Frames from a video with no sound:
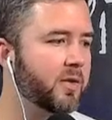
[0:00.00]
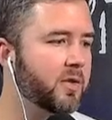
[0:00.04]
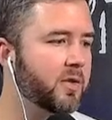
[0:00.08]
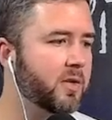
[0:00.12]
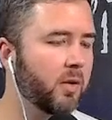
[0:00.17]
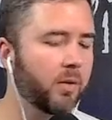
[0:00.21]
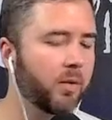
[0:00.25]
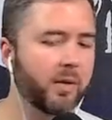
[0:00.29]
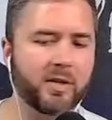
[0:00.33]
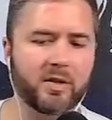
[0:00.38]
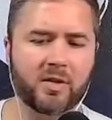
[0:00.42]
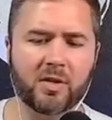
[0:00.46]

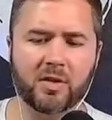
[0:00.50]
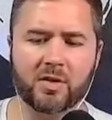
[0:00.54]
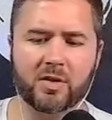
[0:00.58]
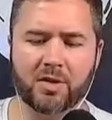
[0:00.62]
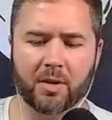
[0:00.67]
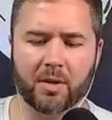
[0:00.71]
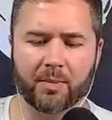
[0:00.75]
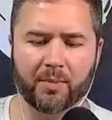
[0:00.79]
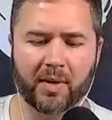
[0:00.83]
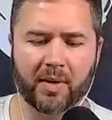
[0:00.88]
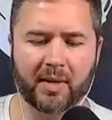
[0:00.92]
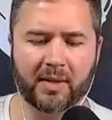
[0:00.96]
So let's just
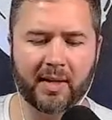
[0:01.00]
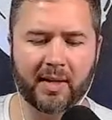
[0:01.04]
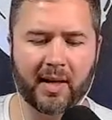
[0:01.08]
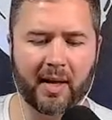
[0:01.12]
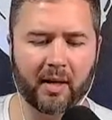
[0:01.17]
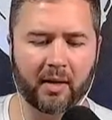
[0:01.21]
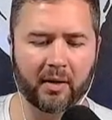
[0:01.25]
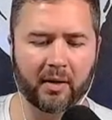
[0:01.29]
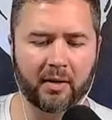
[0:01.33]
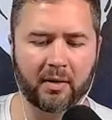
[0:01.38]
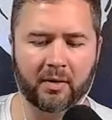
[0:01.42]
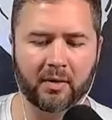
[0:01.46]
jump right the
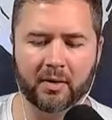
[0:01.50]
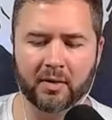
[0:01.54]
hell in,